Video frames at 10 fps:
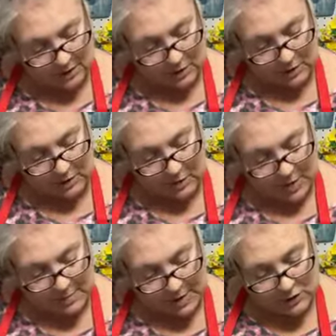So if you
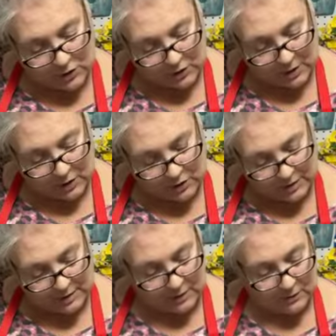want to make sure that you're
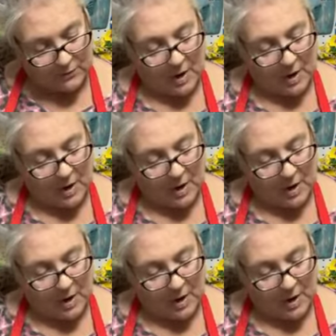still